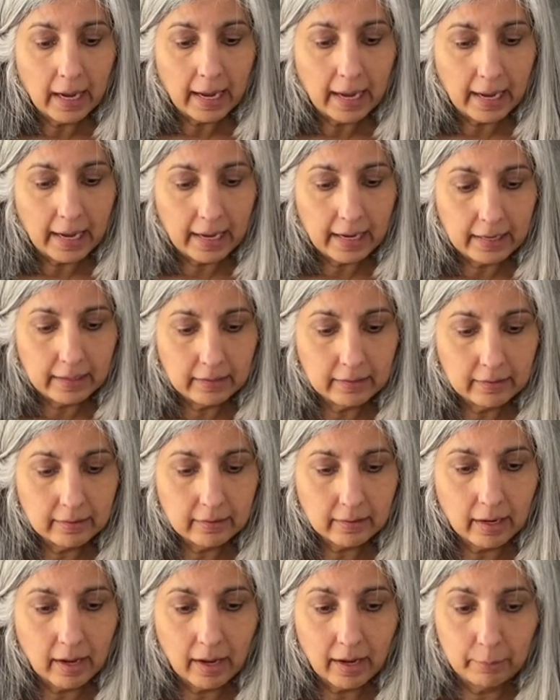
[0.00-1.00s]
And
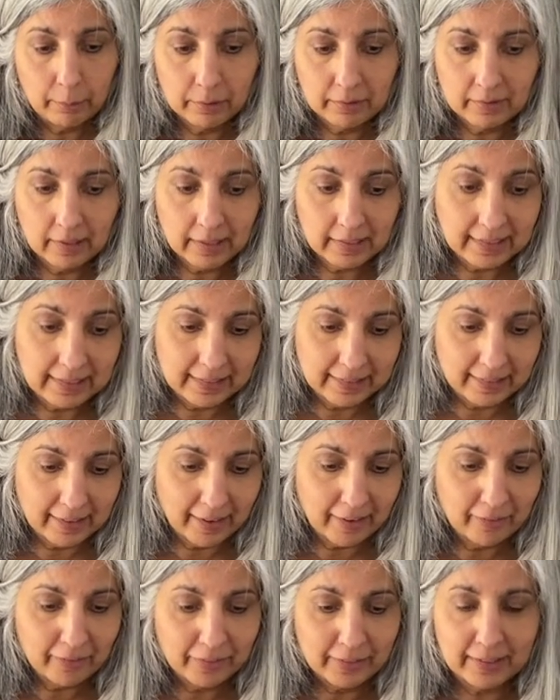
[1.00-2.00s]
I was lucky
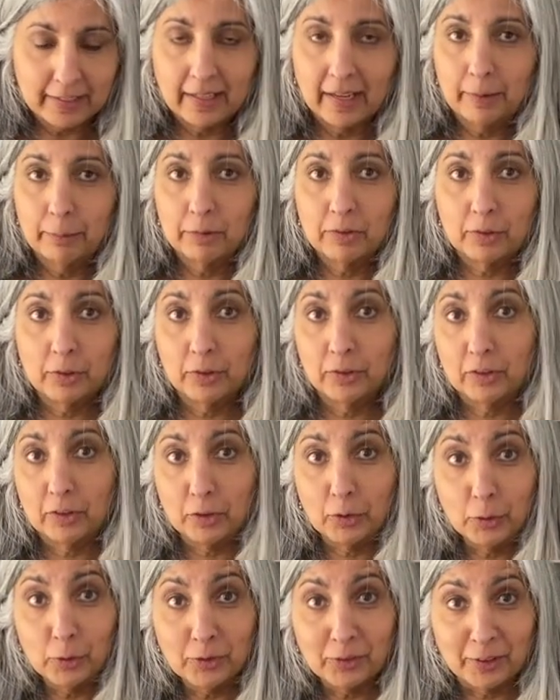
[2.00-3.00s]
enough that I was going to
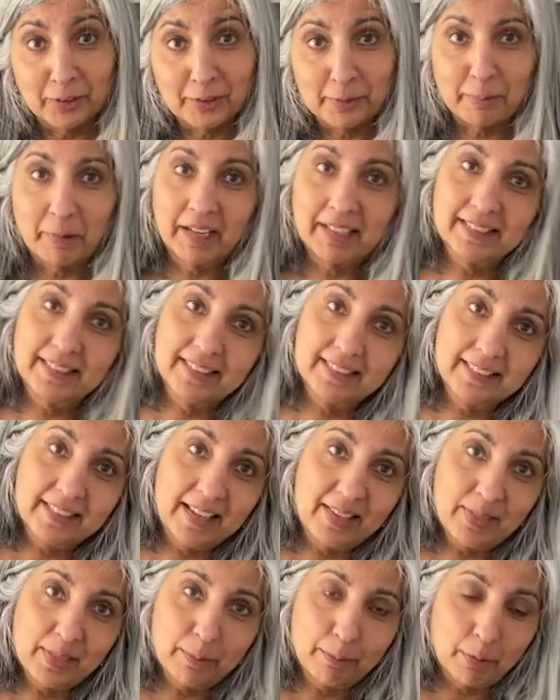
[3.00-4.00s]
use those spices
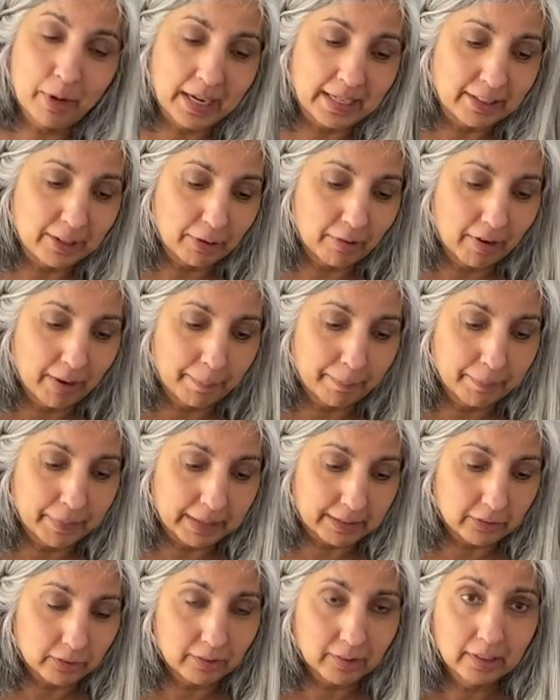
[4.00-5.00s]
in the breadcrumb
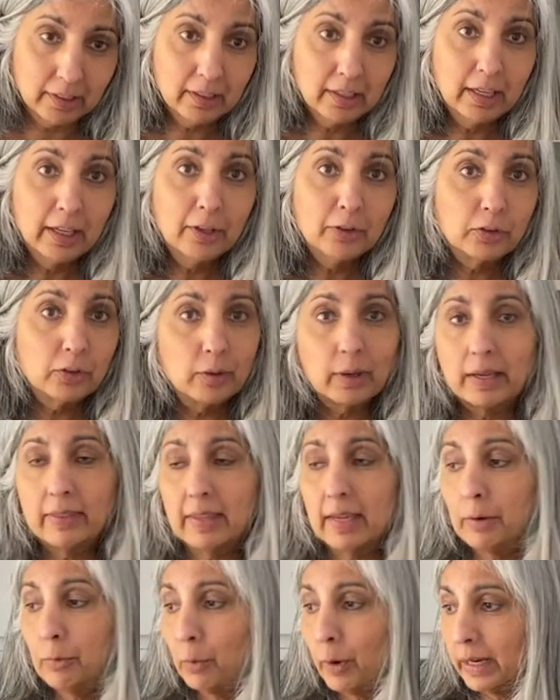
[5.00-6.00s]
mixture. So I
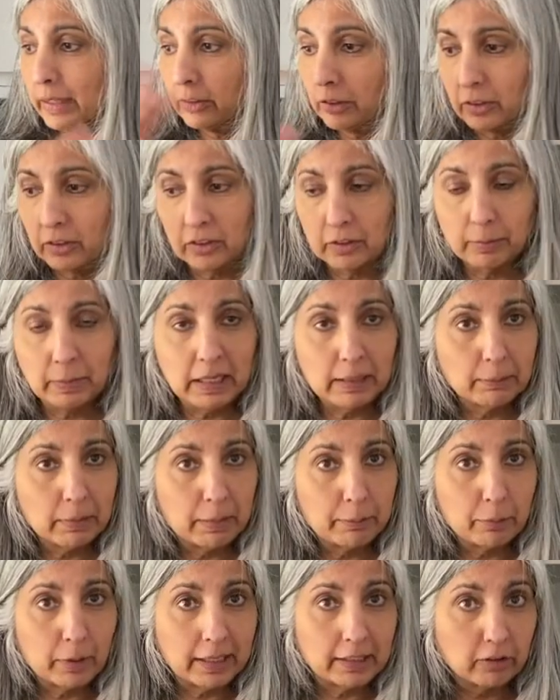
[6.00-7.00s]
then went on to make
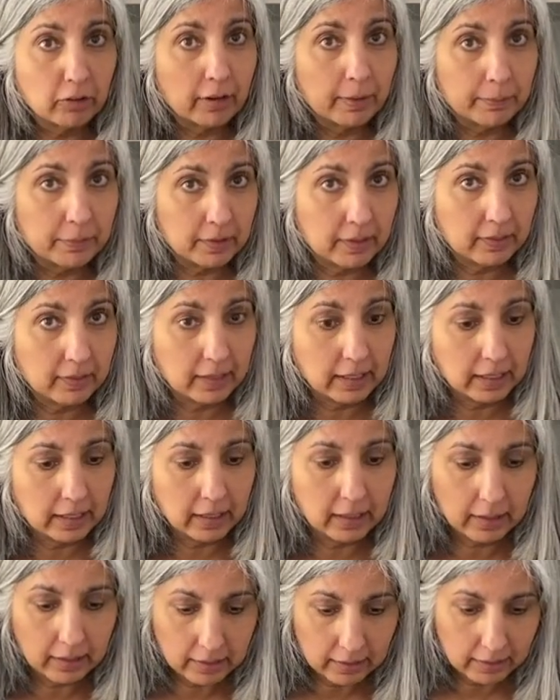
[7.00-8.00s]
my breadcrumbs in there
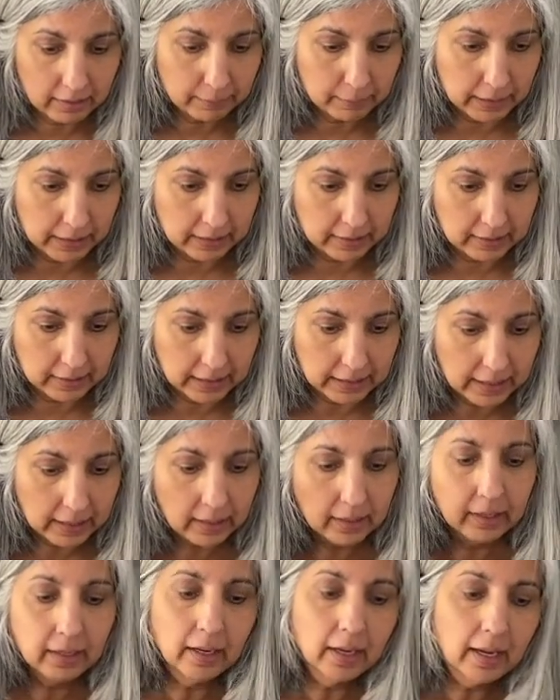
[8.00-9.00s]

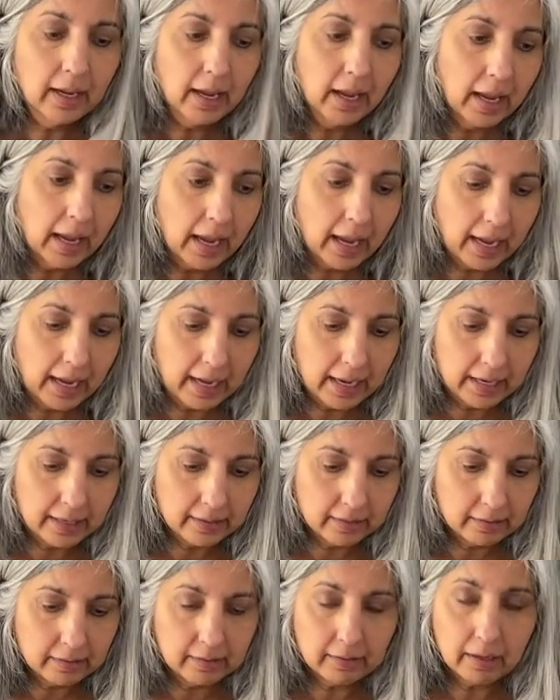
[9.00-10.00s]
immediately.
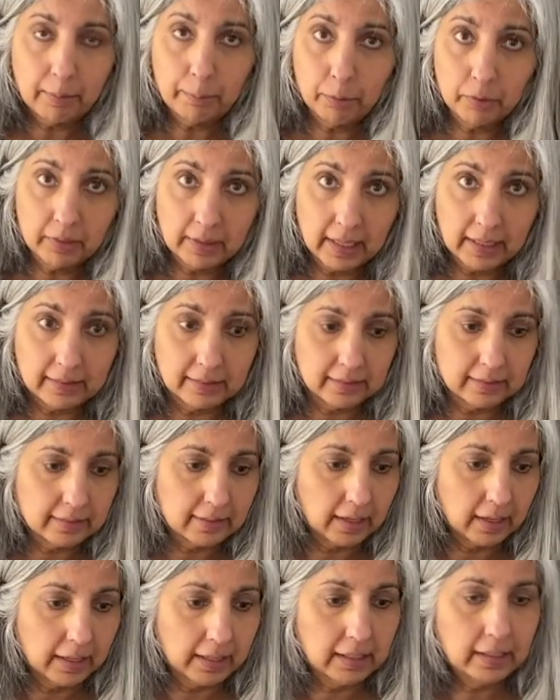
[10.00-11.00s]
And I put that
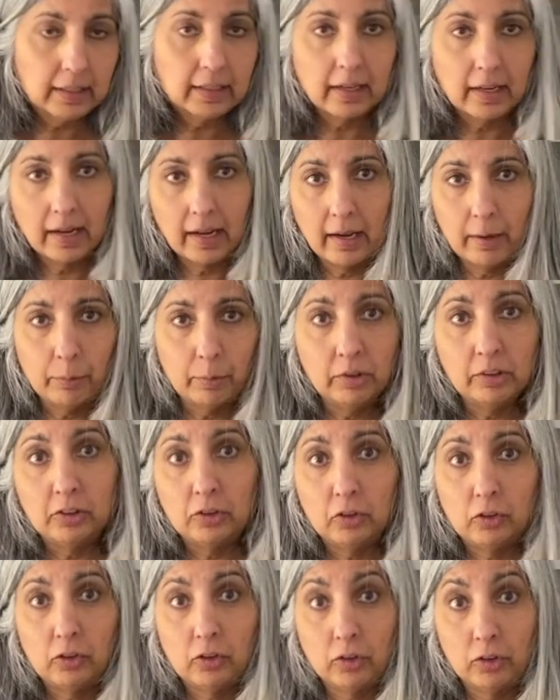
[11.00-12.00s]
aside. I wanted
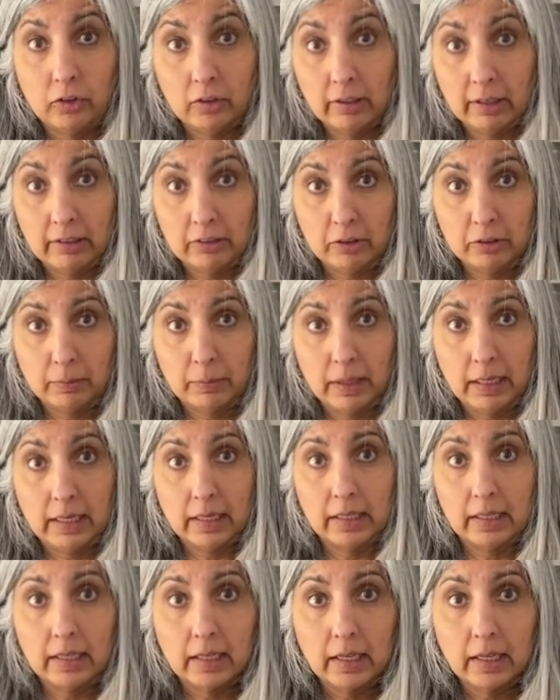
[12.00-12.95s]
to show you how to make